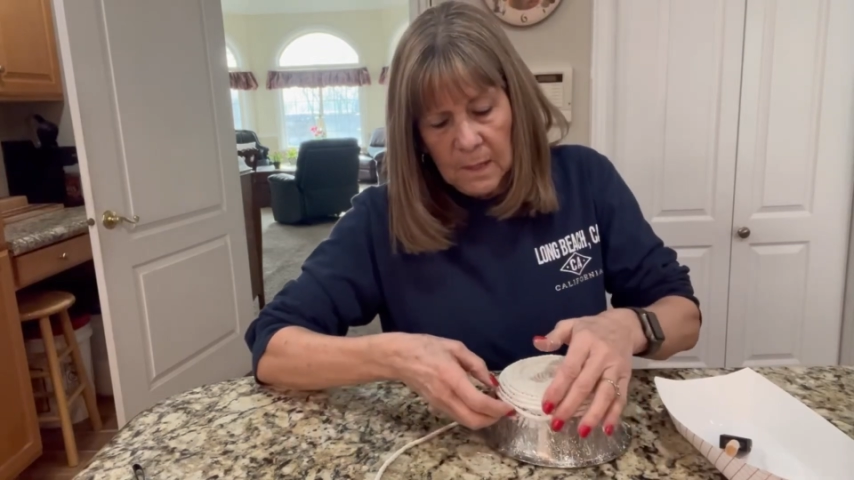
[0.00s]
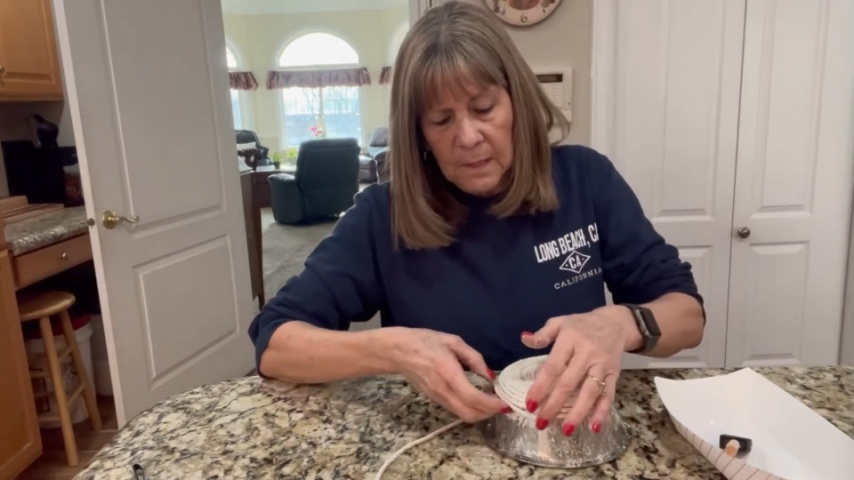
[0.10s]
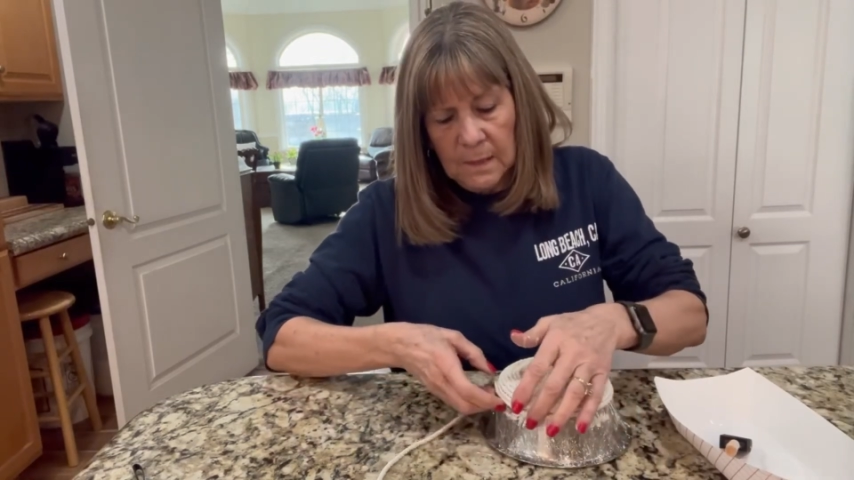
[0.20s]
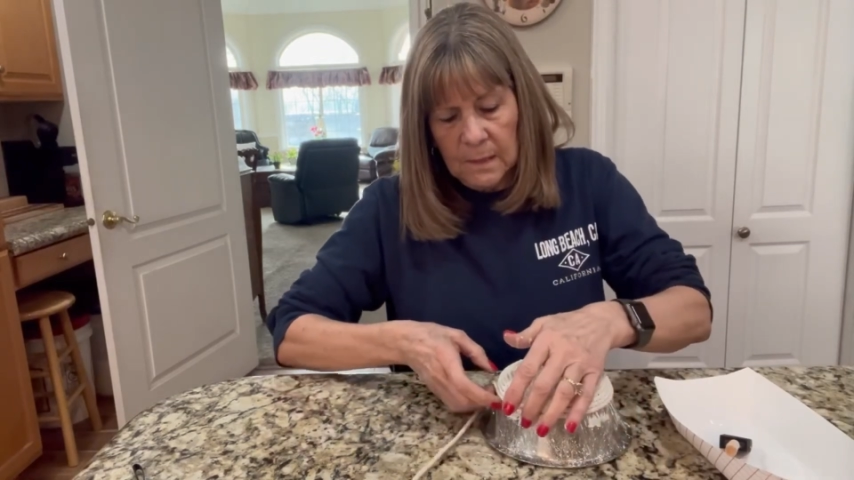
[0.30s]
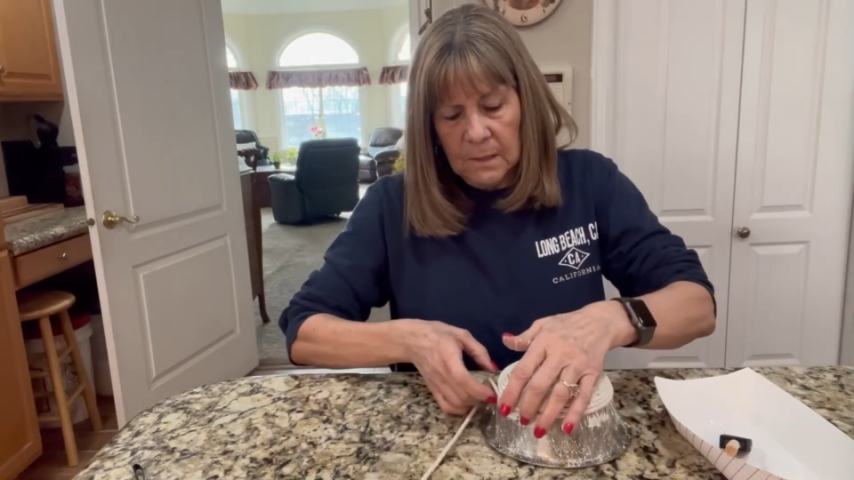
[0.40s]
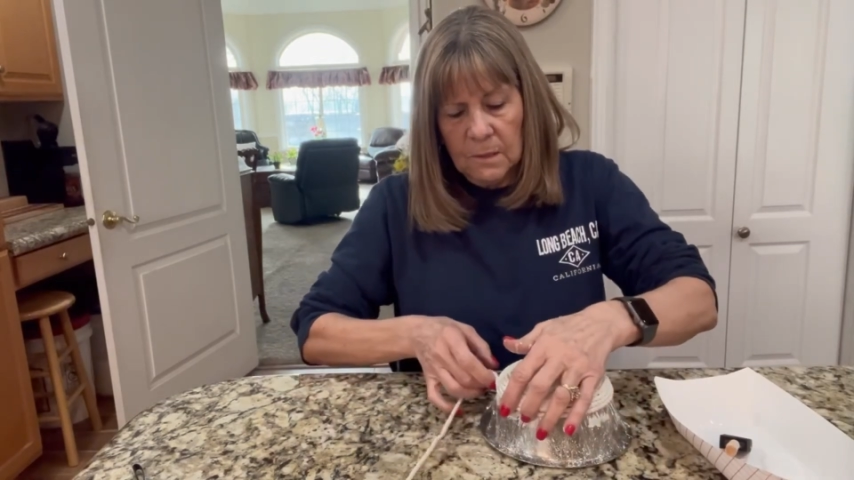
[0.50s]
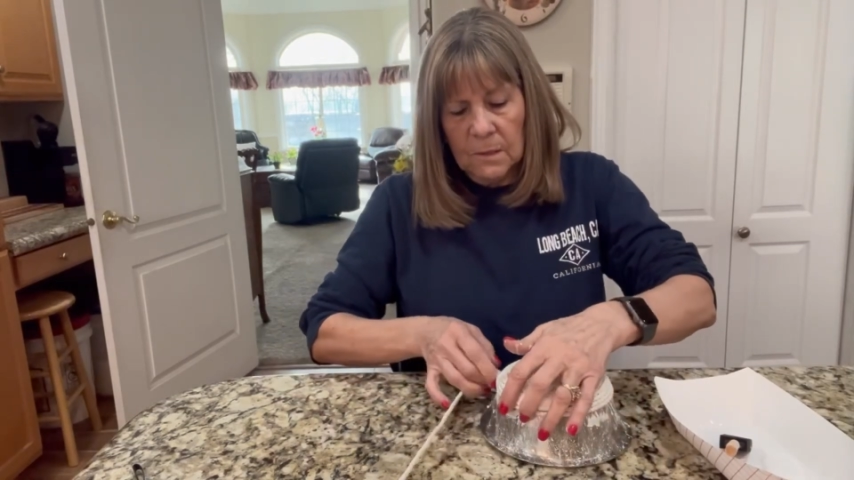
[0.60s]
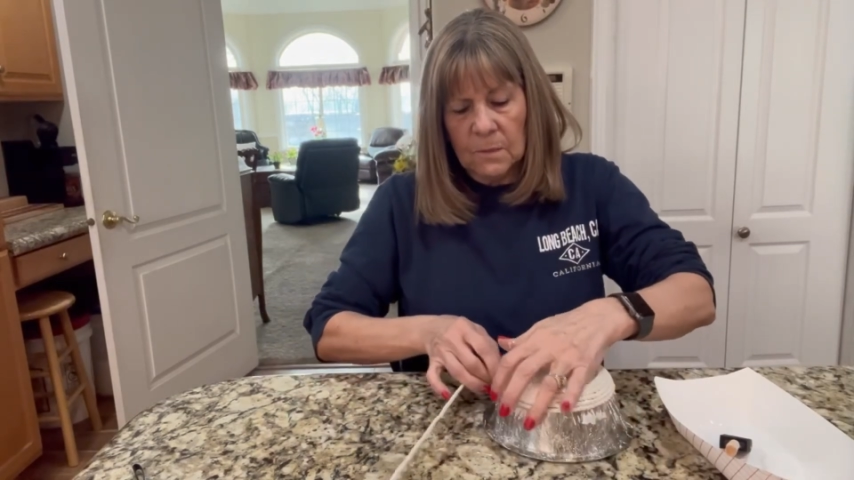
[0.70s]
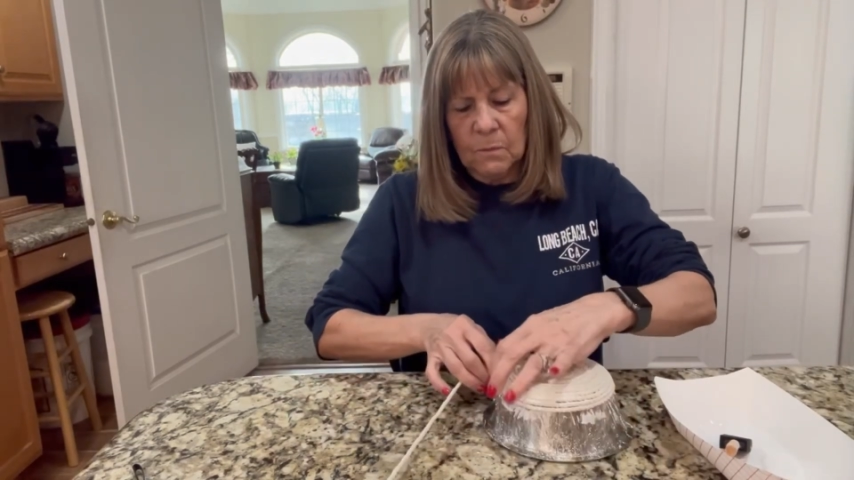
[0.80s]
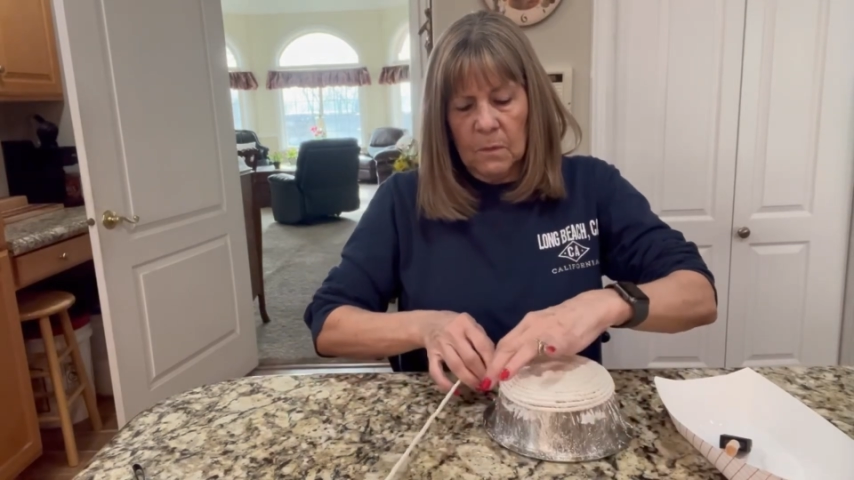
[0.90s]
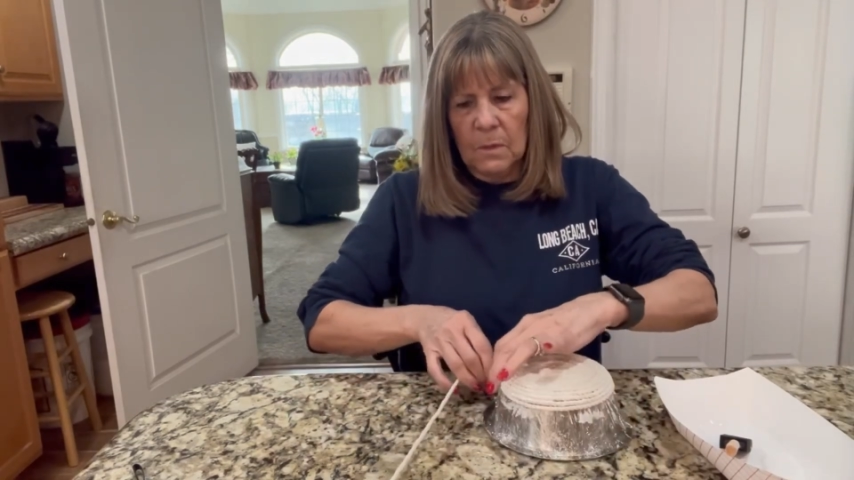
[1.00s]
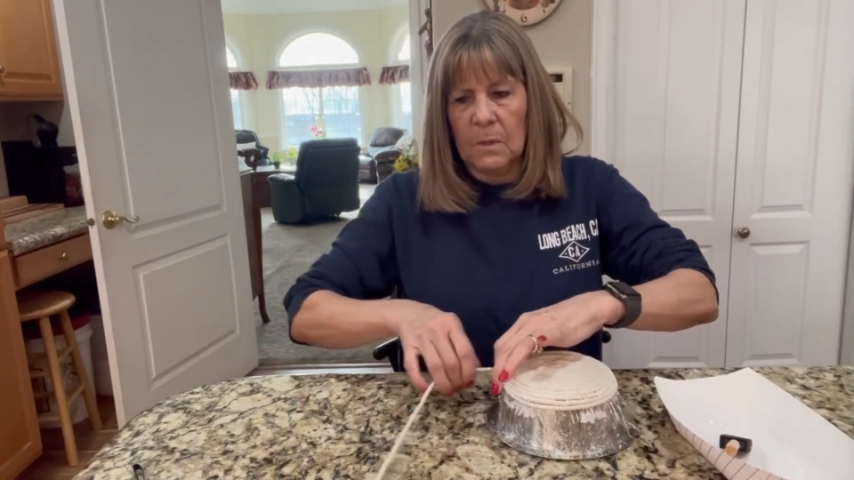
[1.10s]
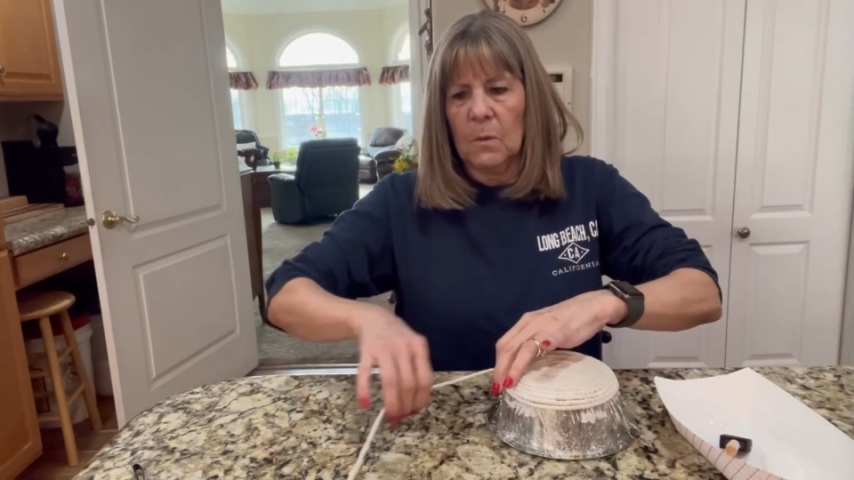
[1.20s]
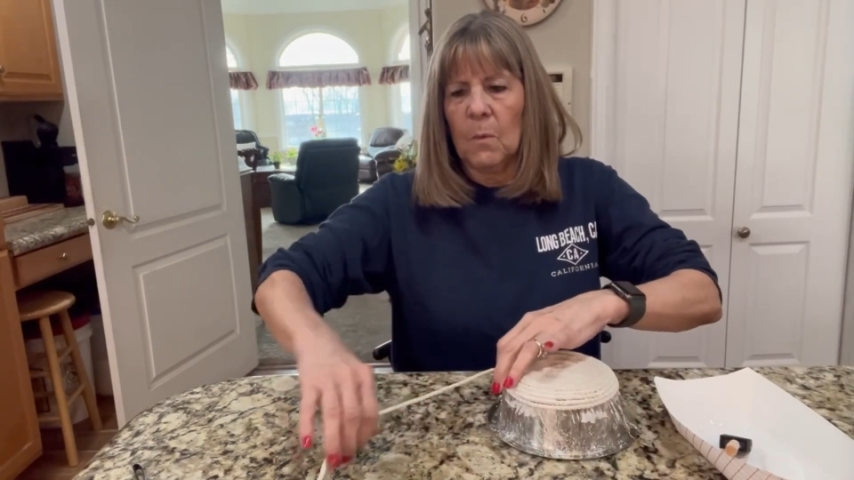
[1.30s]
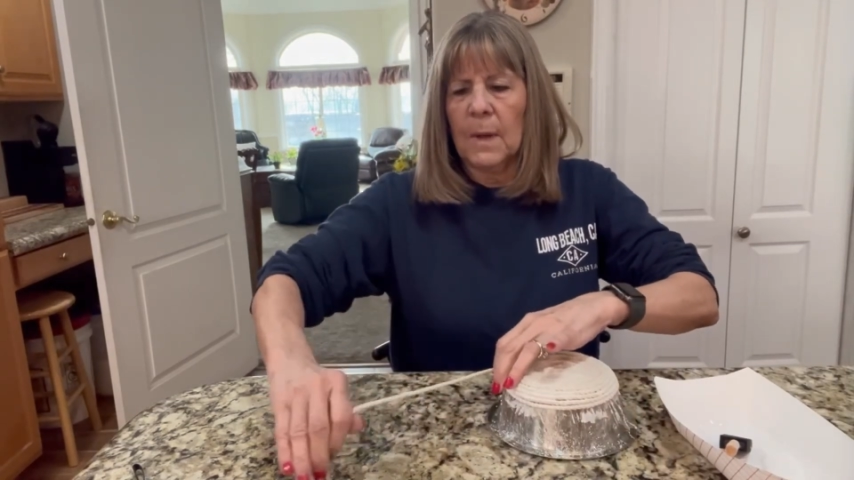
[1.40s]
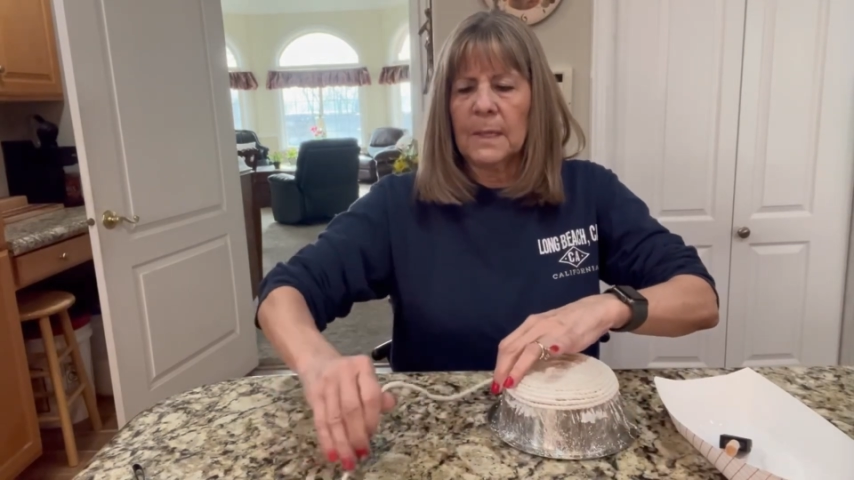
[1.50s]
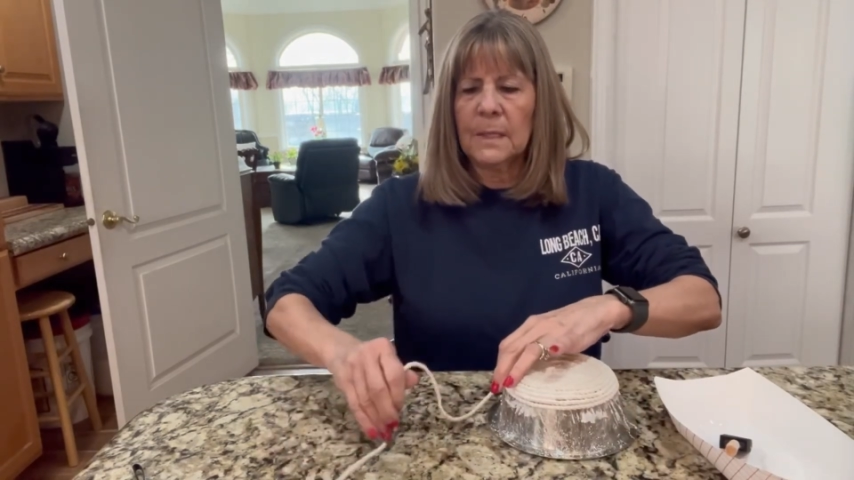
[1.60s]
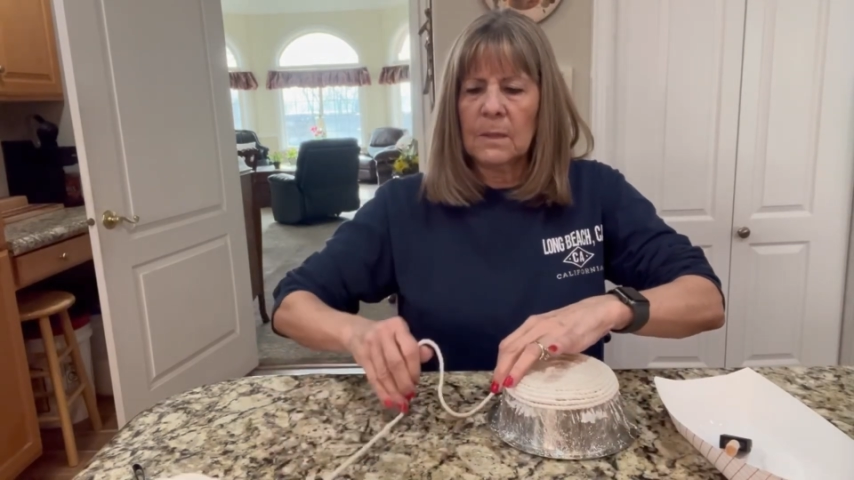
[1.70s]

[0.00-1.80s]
and then you just wind